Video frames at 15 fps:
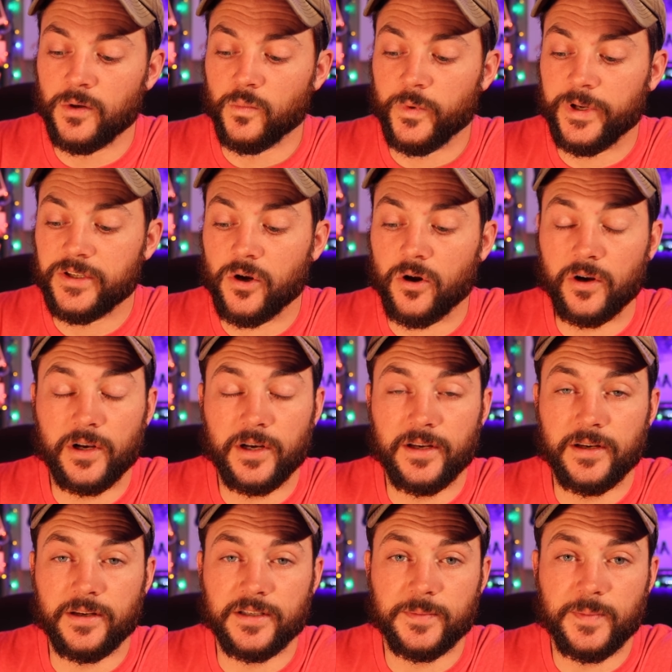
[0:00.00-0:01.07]
we
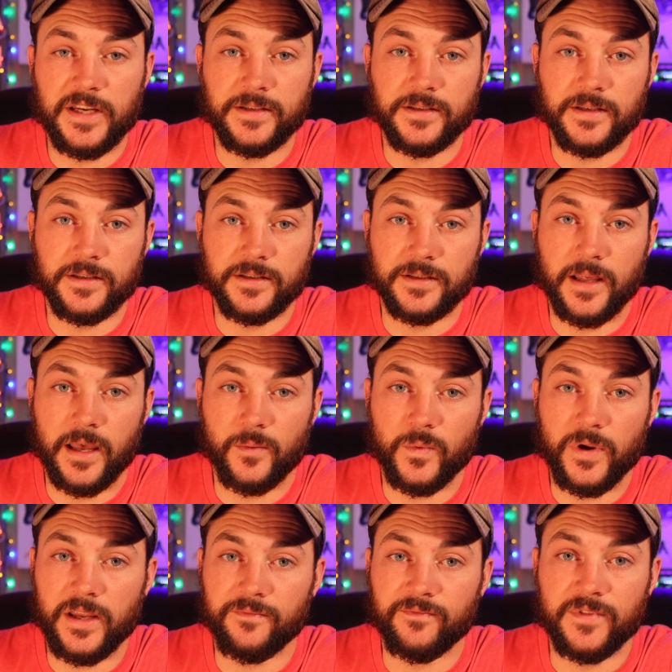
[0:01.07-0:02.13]
targeted a species that
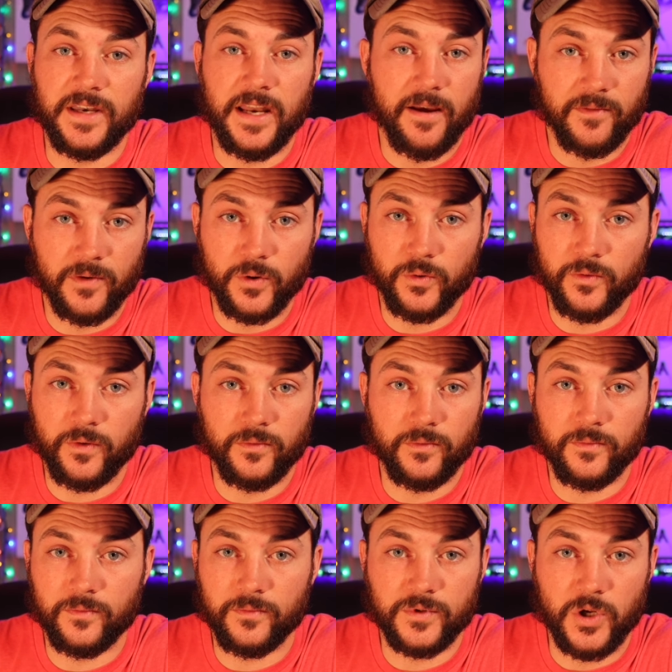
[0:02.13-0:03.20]
we had never
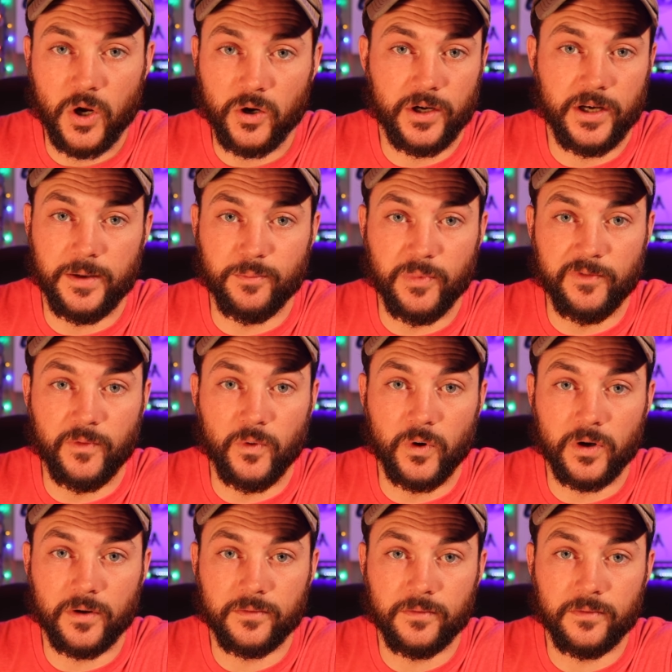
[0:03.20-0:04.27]
targeted
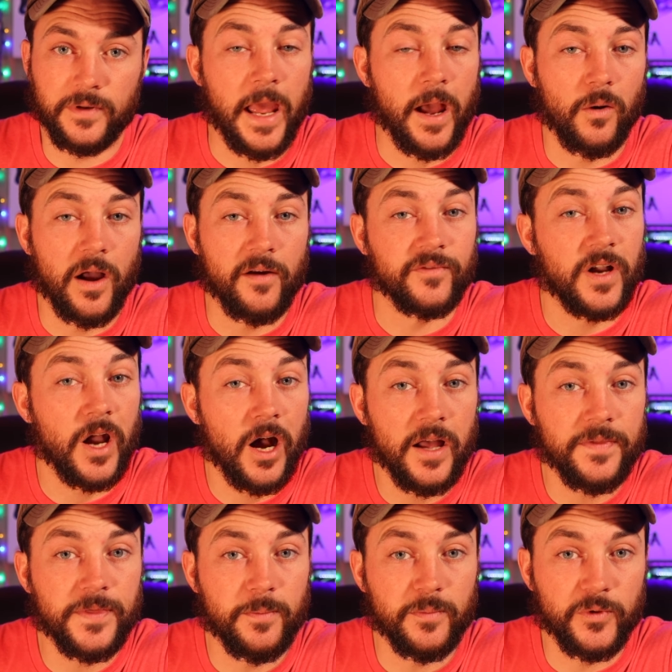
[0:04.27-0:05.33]
before. Now, I've
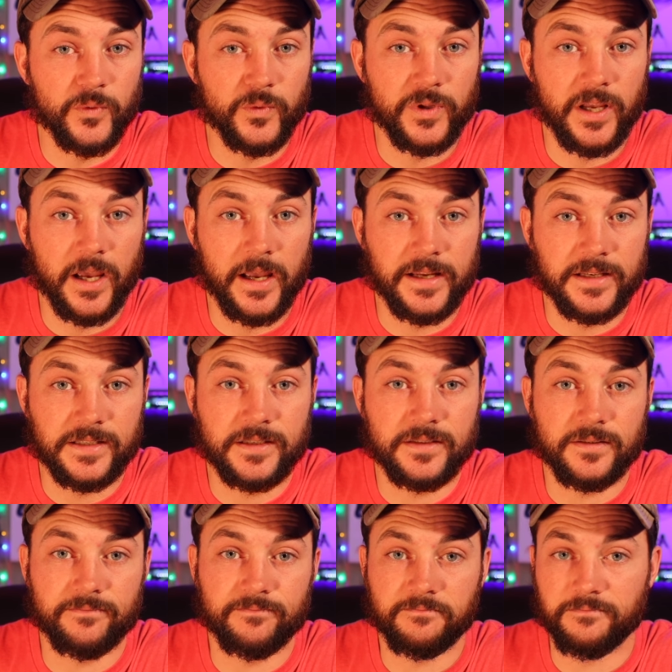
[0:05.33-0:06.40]
caught them through the
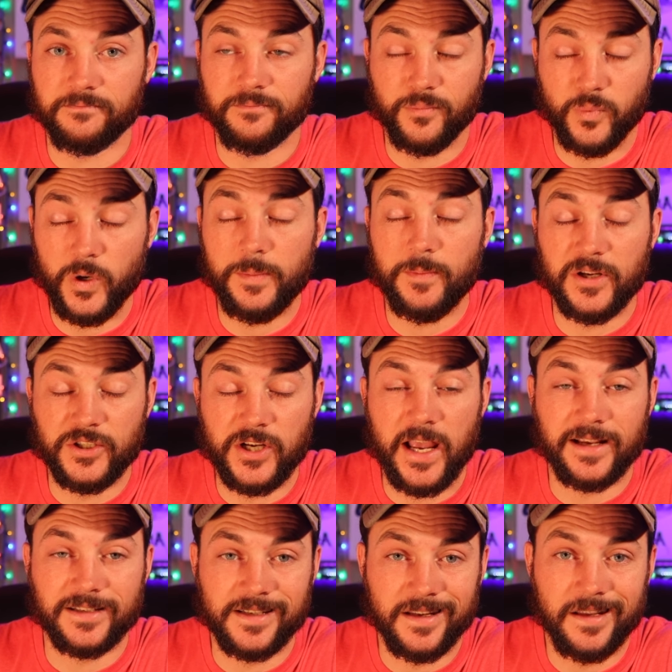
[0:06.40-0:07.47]
ice pretty much
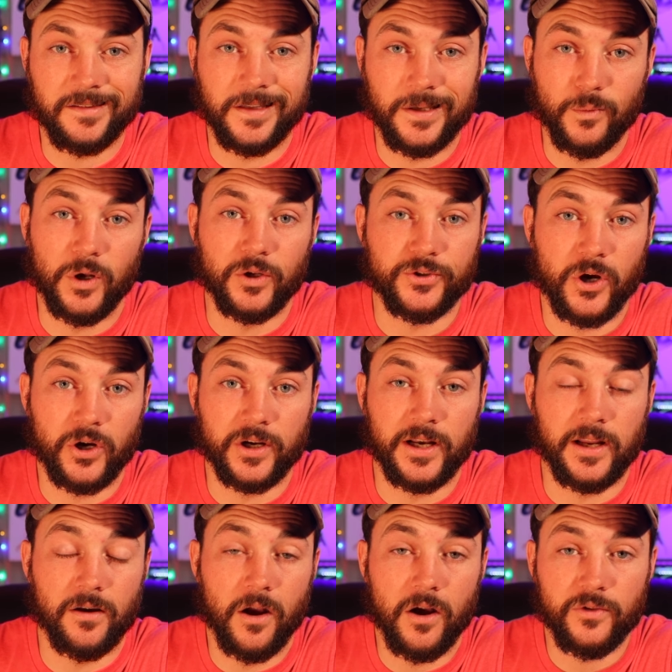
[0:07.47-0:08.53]
accidentally while
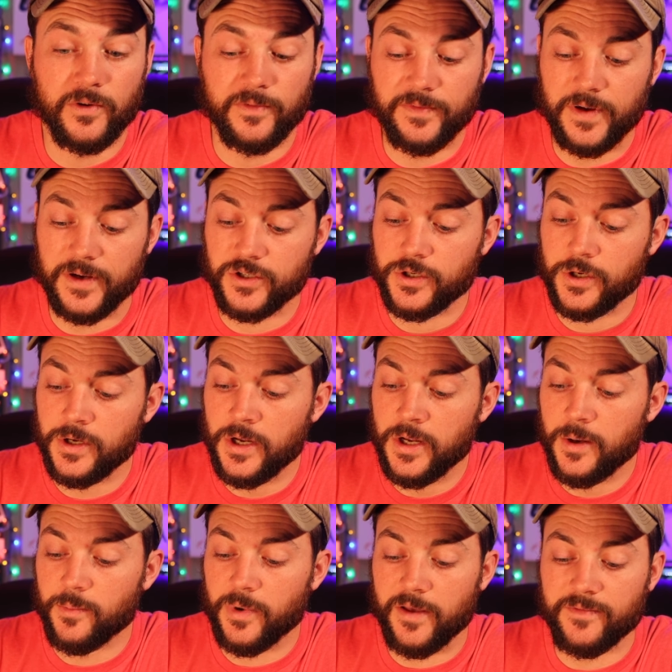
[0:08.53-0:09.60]
targeting other fish,
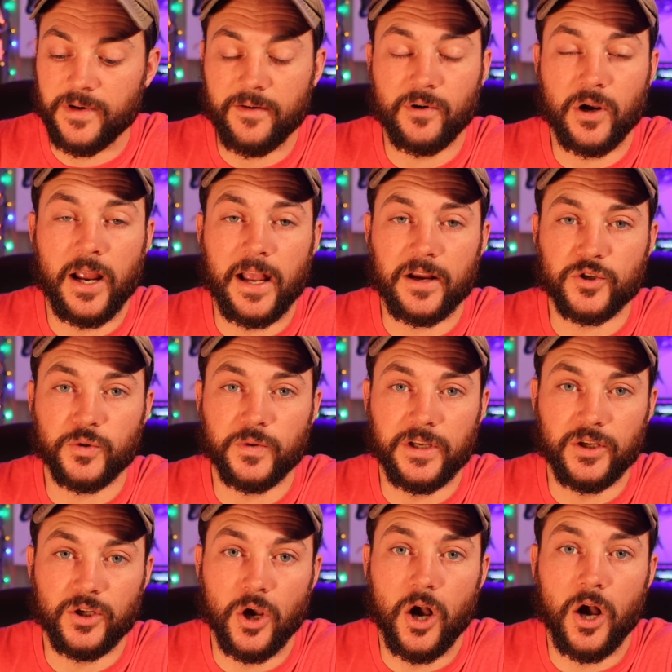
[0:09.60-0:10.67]
but I've never actually
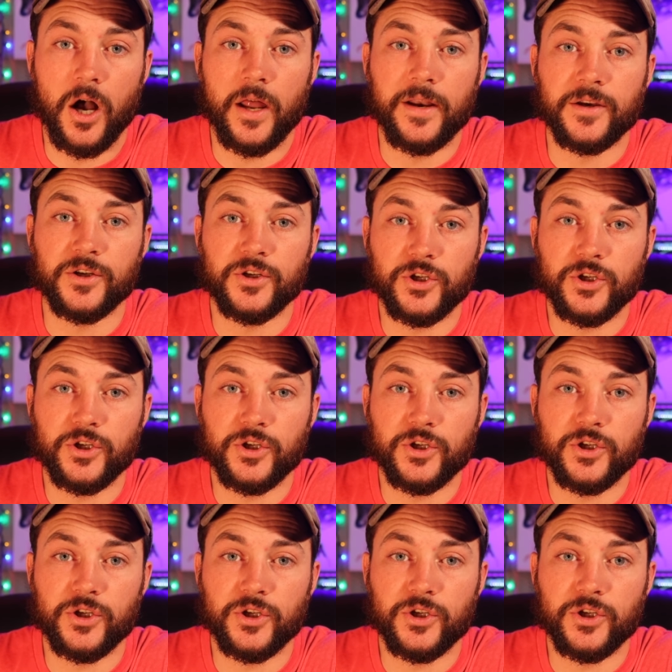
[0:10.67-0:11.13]
gone